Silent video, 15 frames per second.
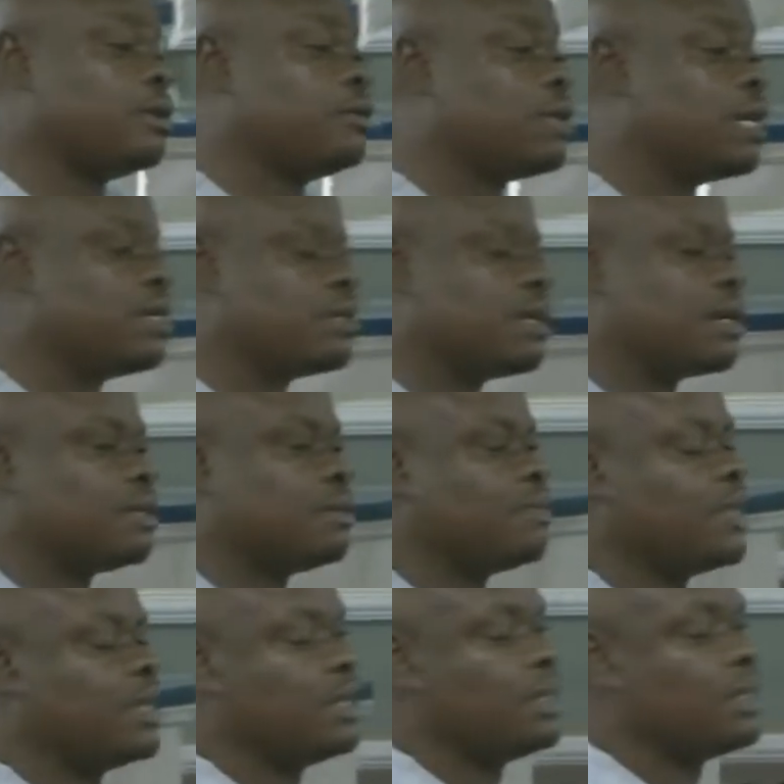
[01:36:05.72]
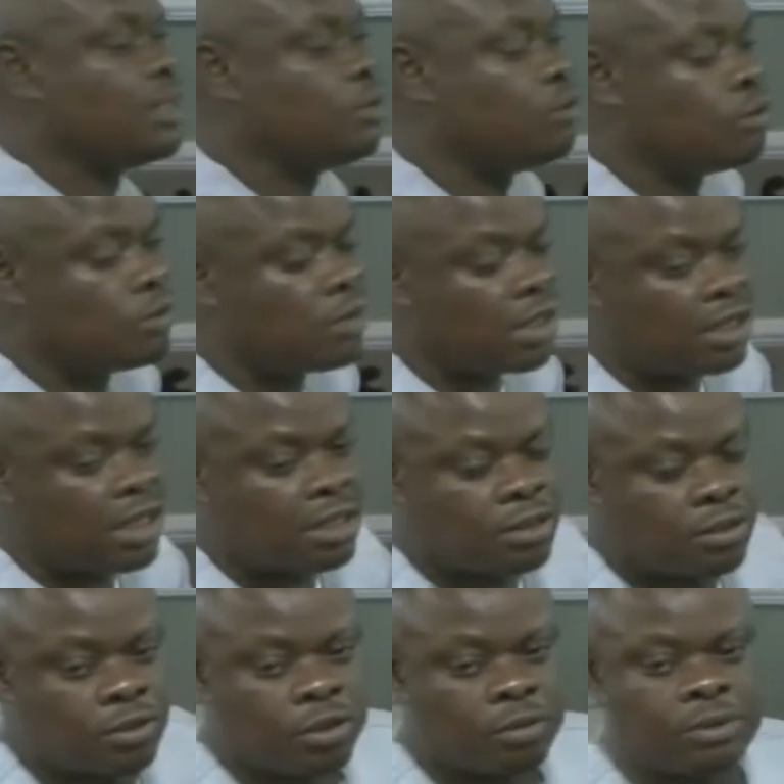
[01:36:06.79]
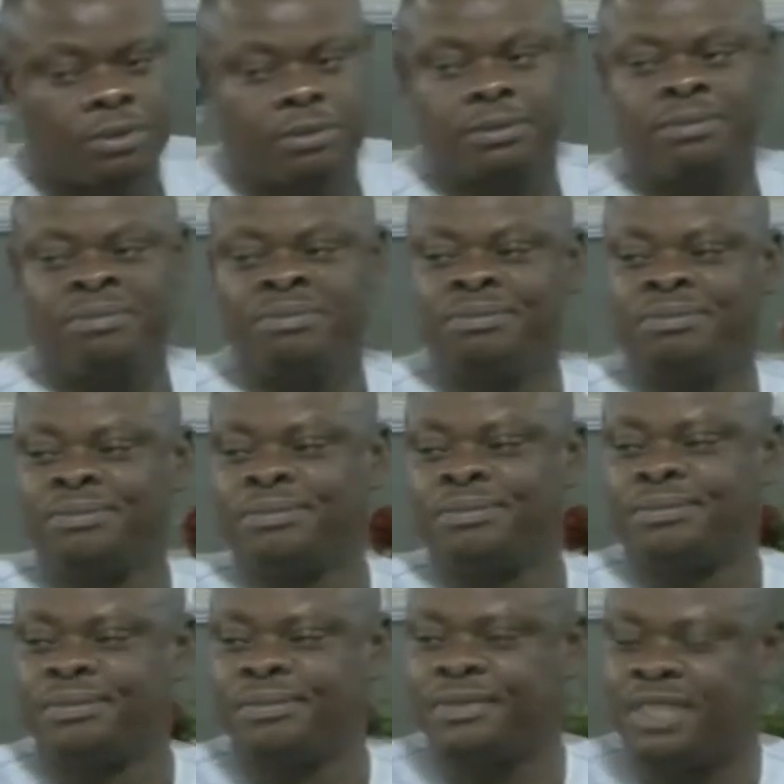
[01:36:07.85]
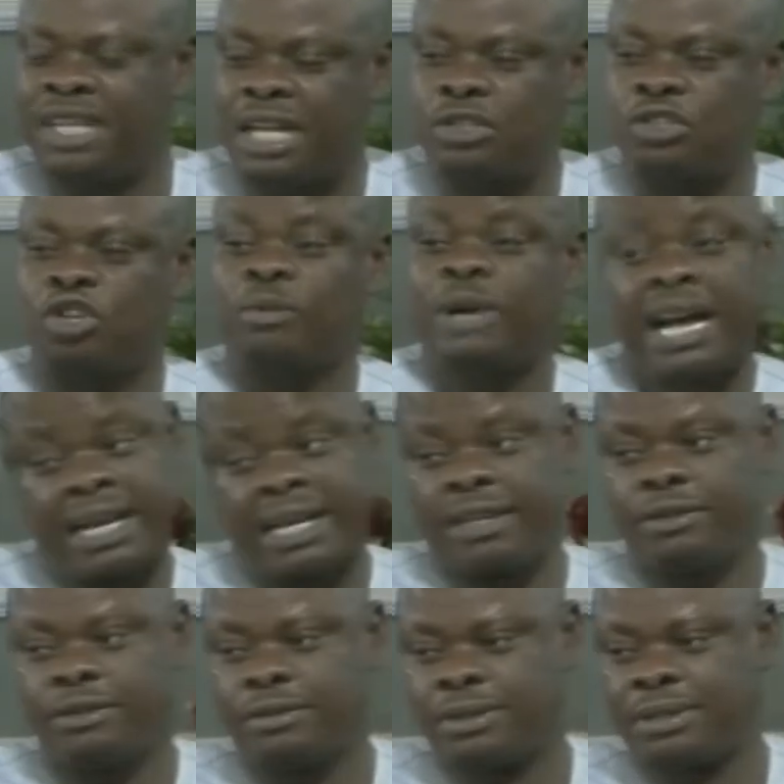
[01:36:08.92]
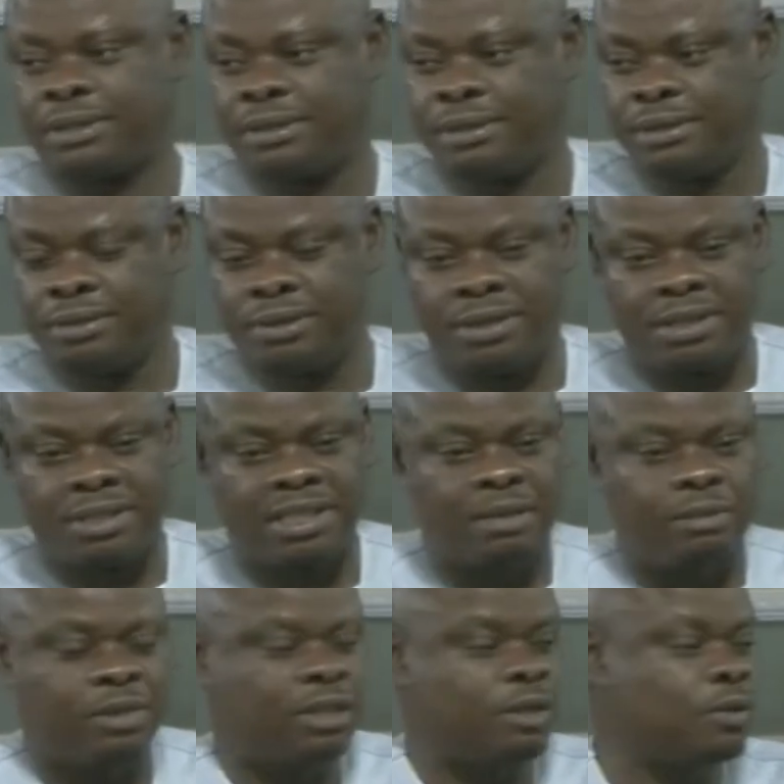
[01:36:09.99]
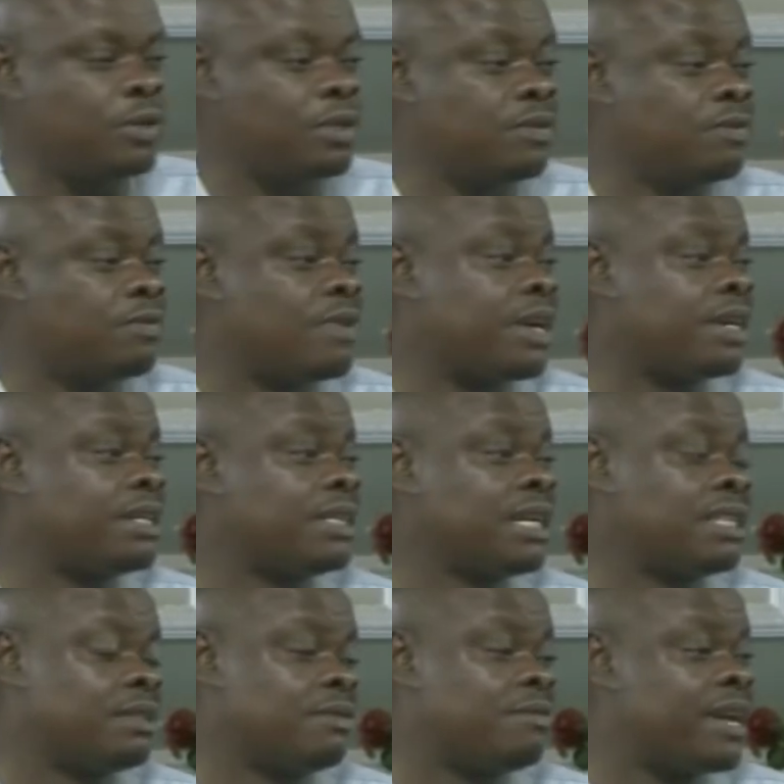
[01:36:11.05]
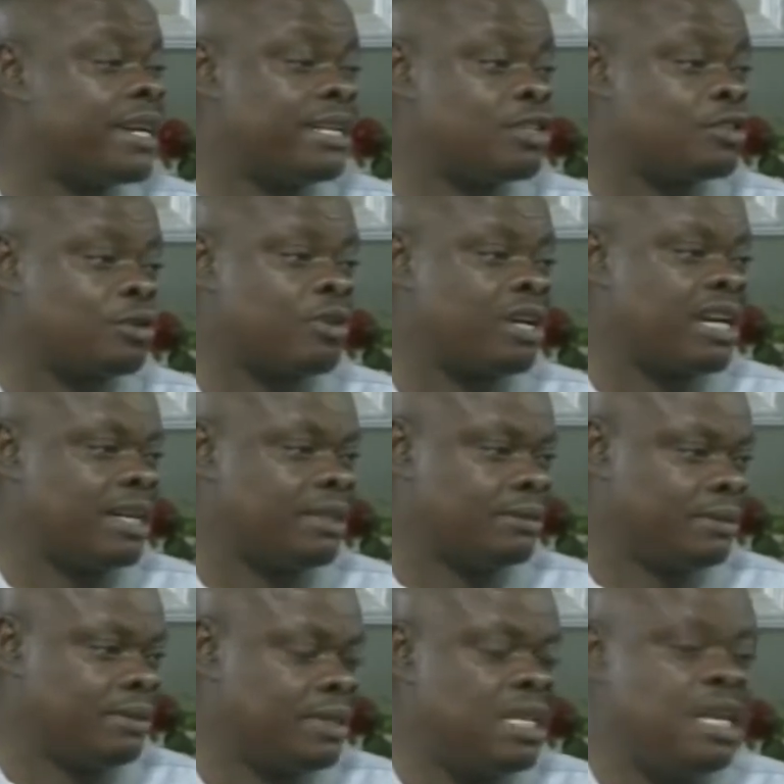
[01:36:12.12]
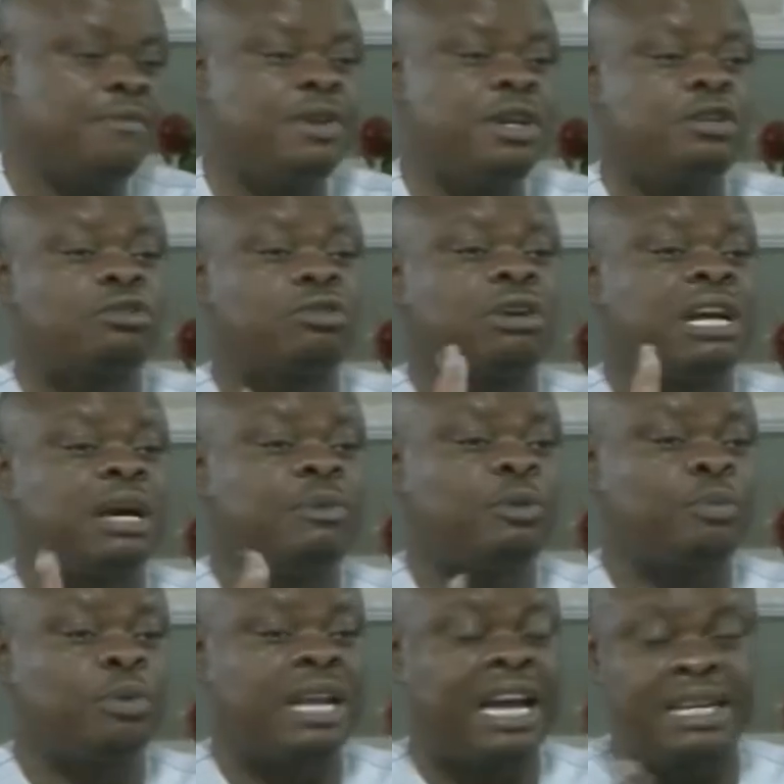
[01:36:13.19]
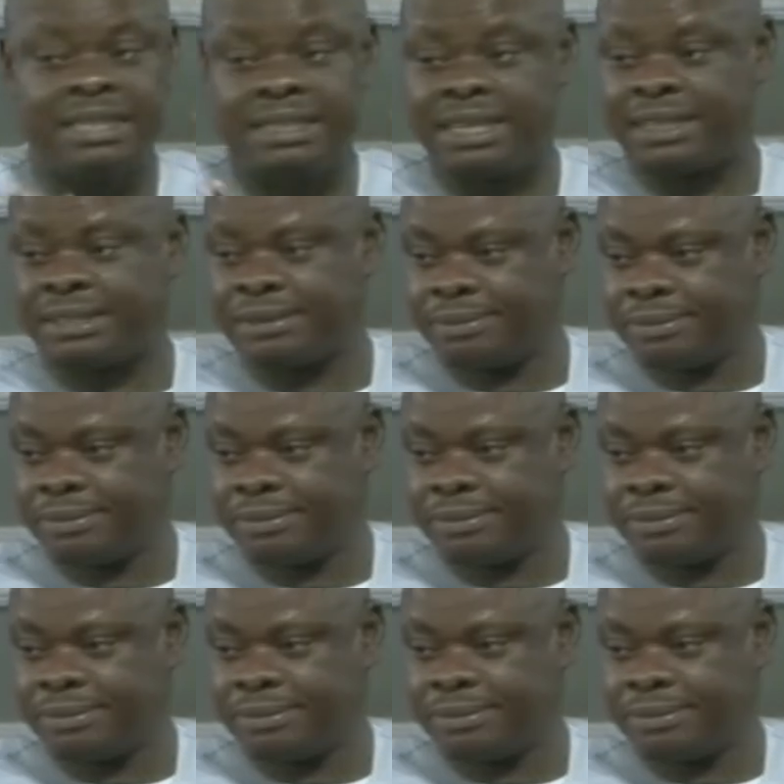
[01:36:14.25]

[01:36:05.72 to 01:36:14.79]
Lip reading: you can't sack him. He will do the dirty jobs. That job, I can't do it. You need somebody who is very dirty, very disloyal. Even disloyal people are needed.